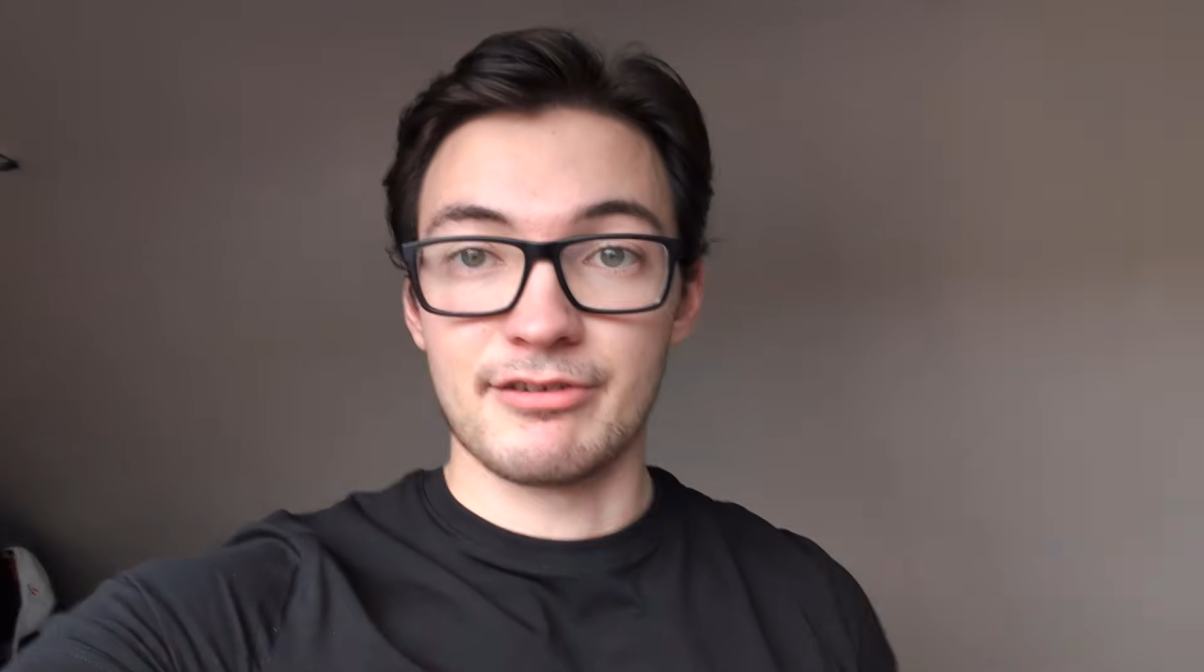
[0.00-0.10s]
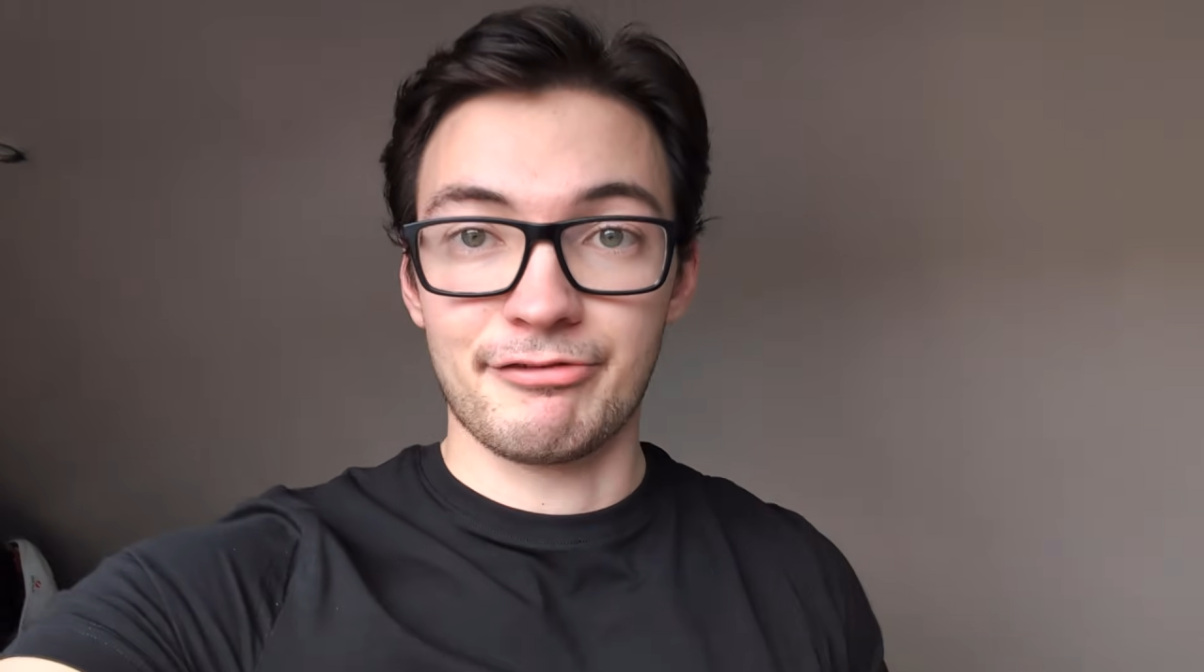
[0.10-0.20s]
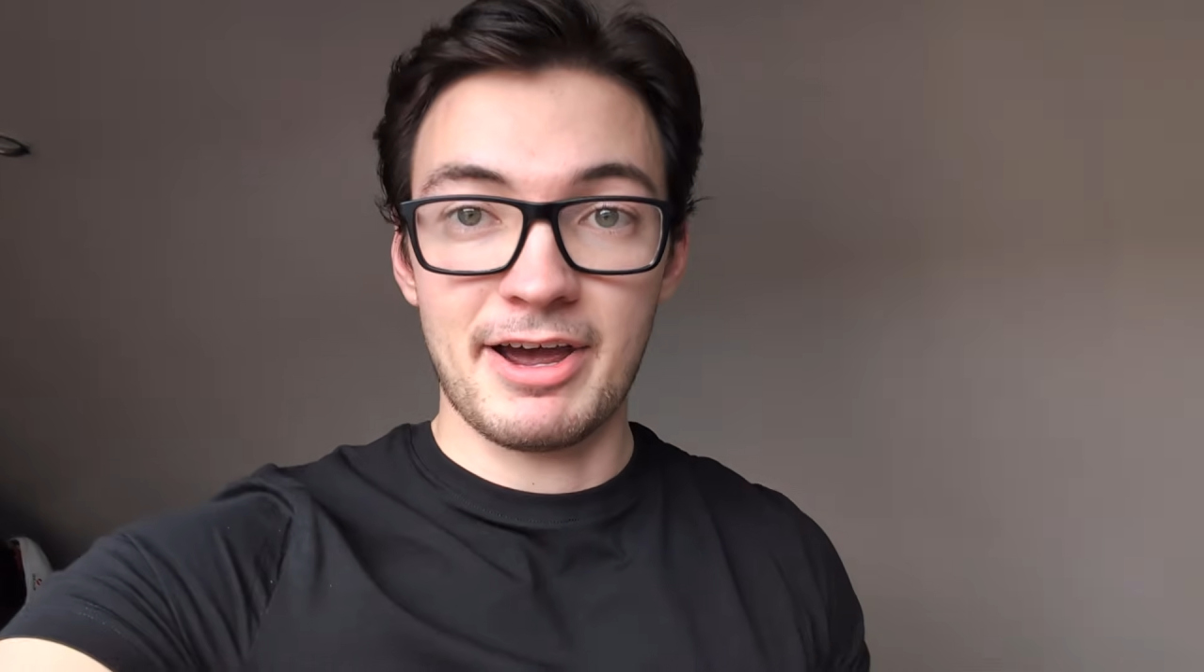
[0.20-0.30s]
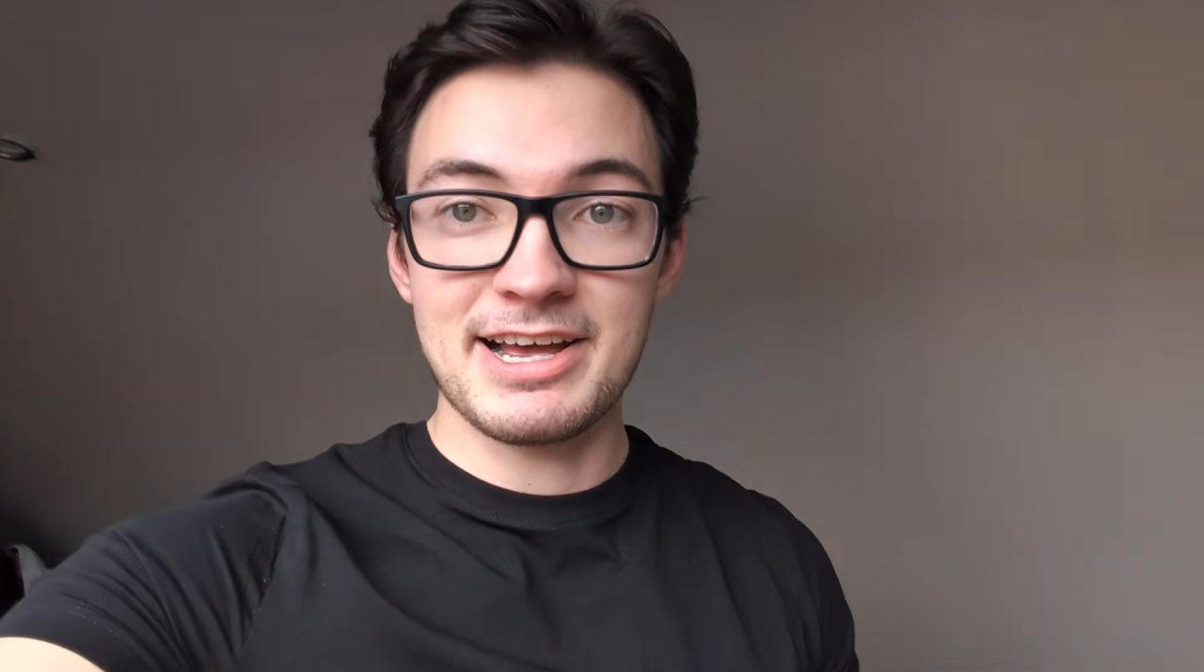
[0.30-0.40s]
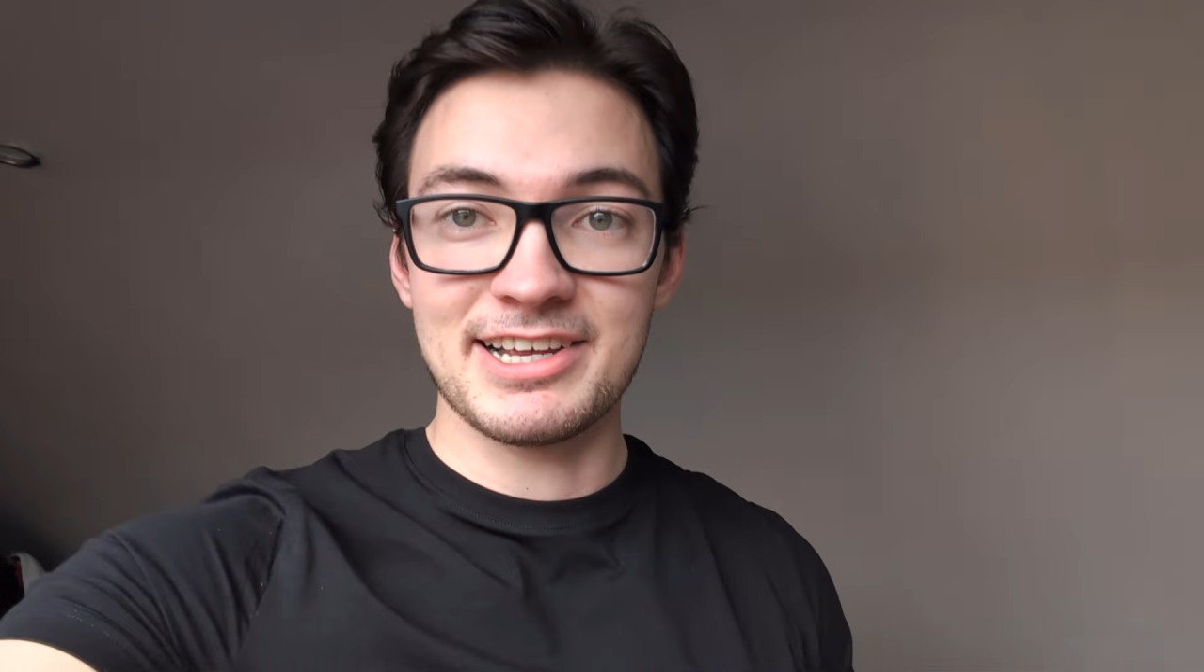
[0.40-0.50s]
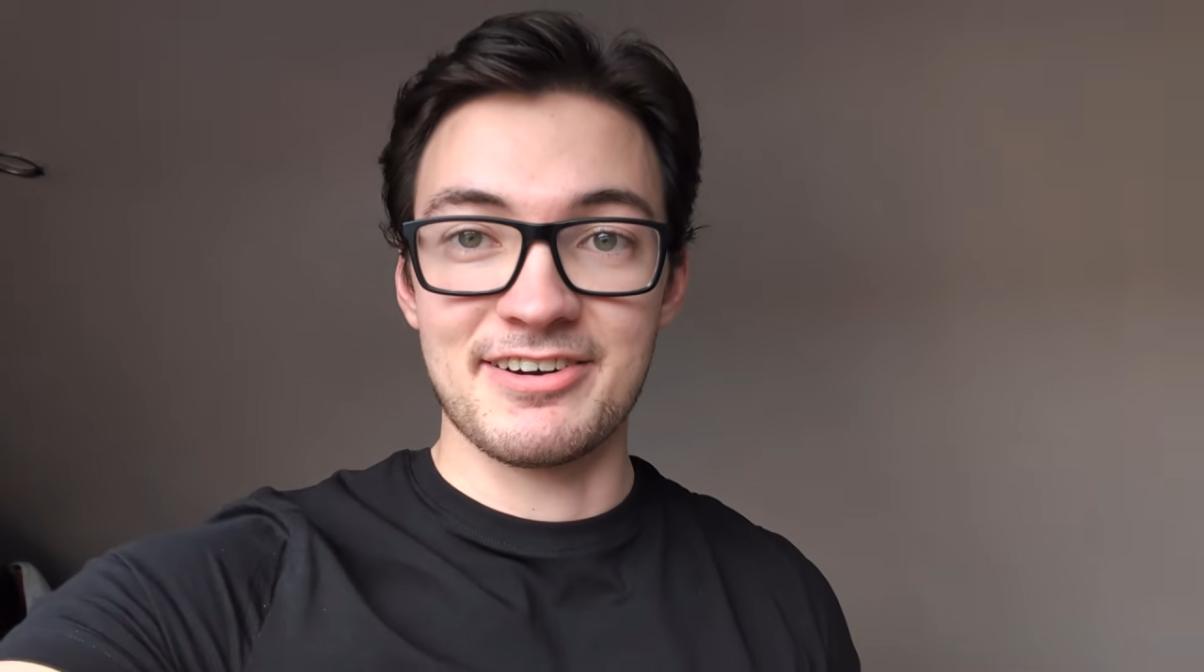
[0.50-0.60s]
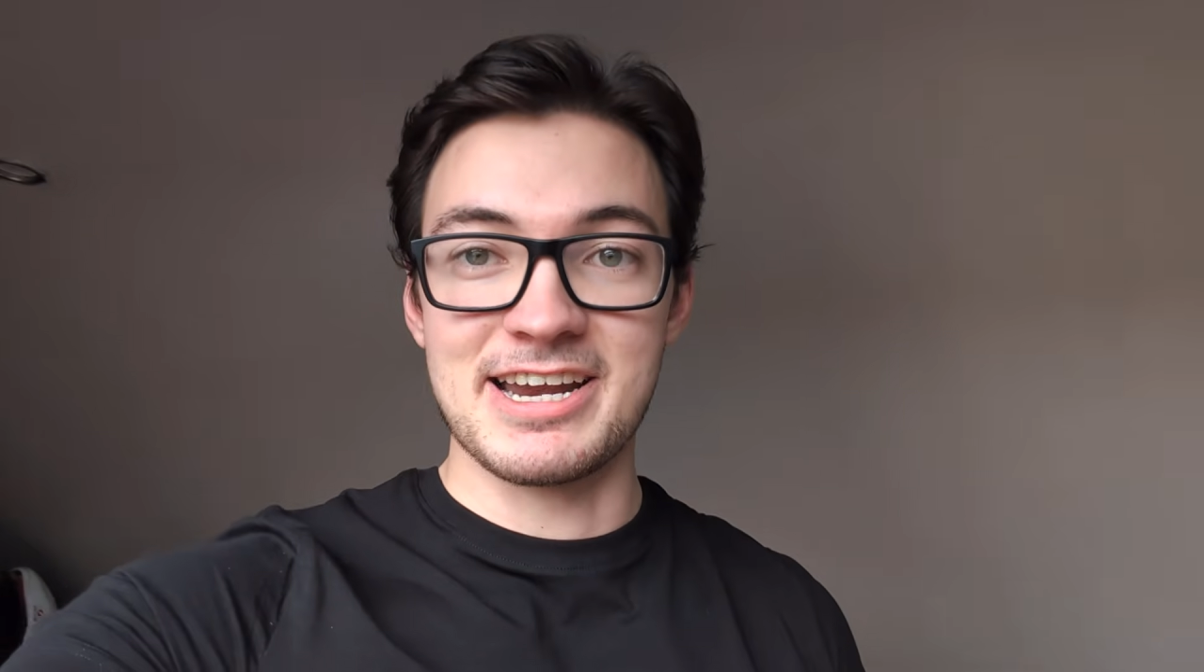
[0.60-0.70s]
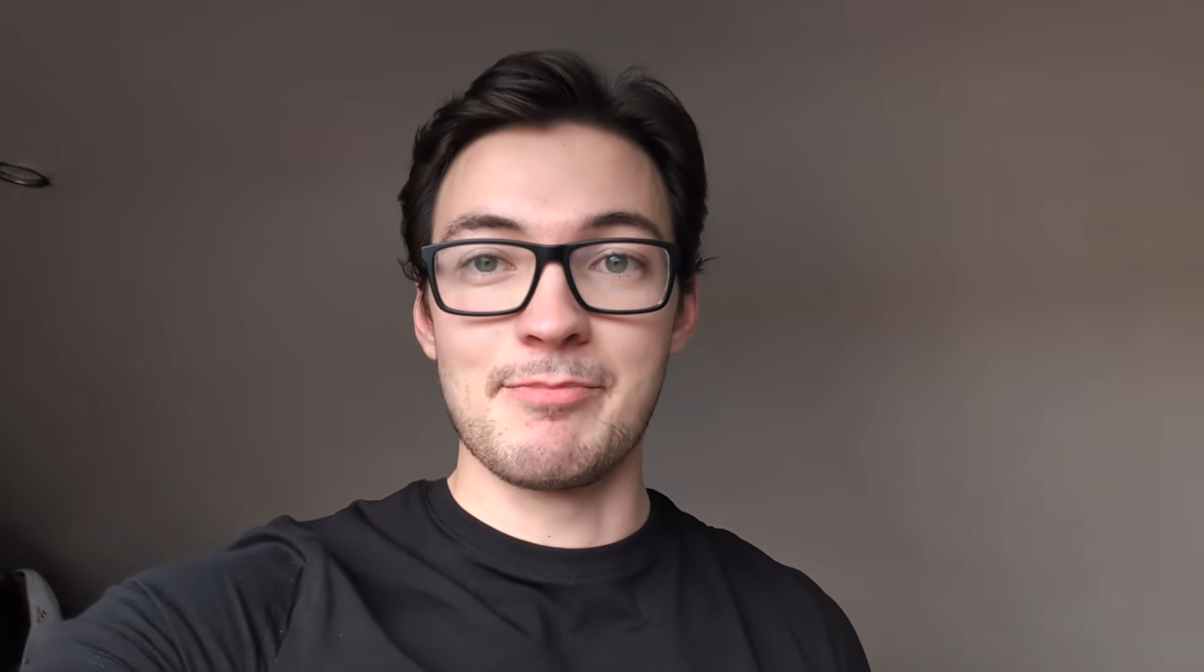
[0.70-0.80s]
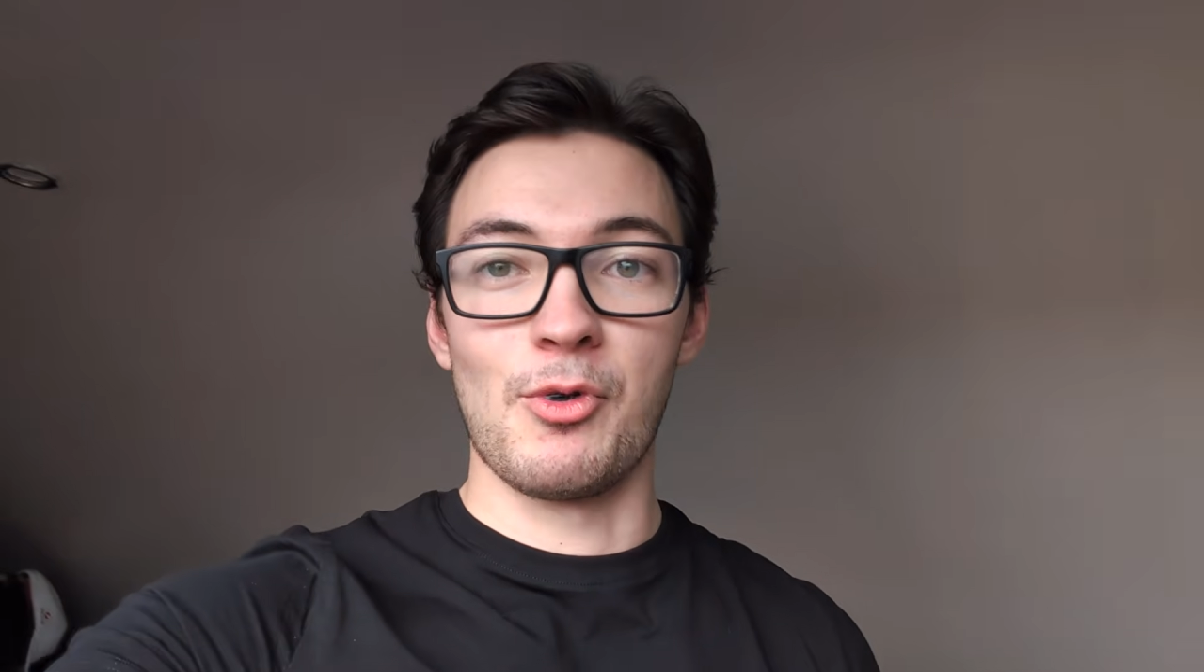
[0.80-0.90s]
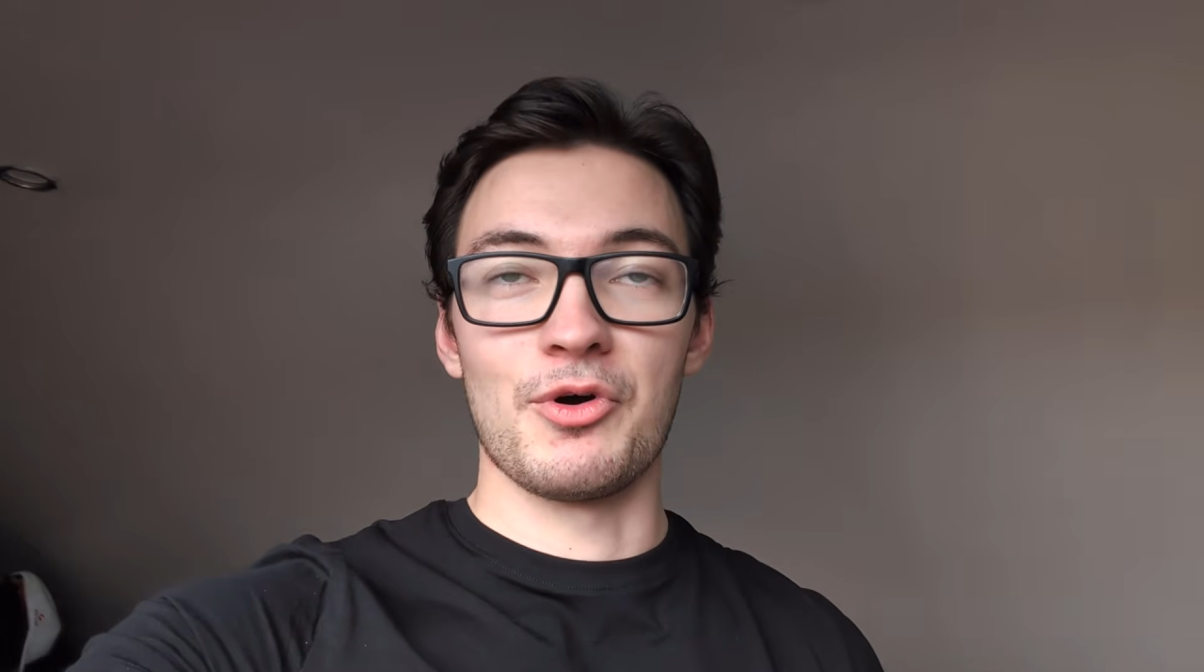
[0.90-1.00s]
failure
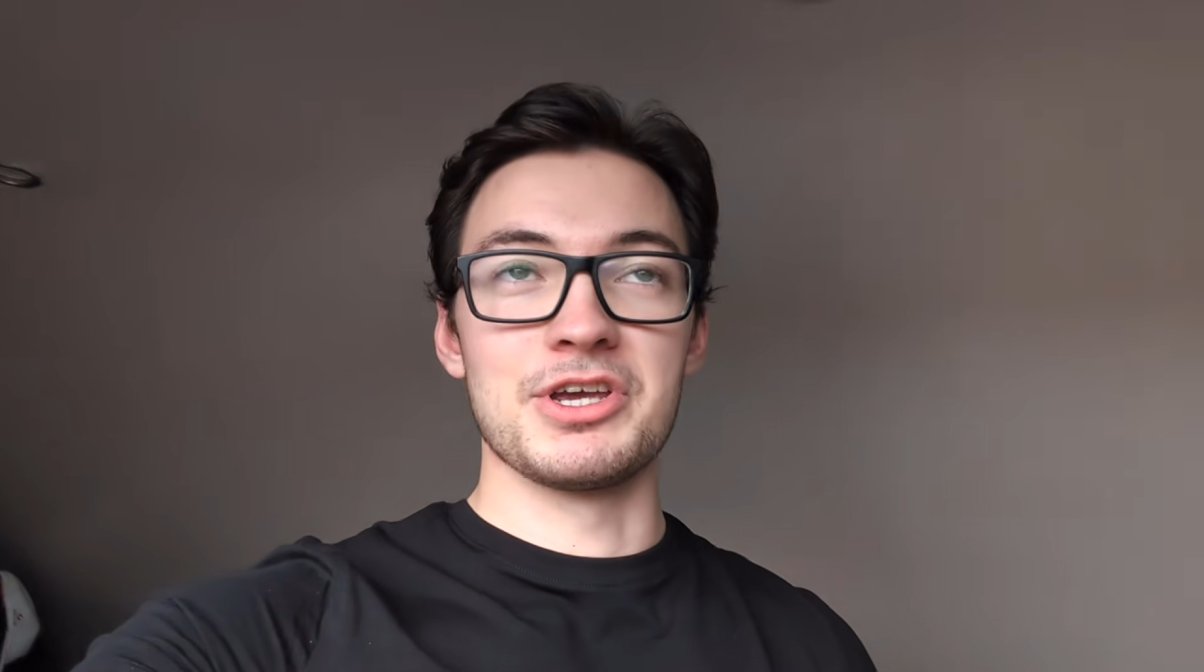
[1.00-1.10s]
anymore.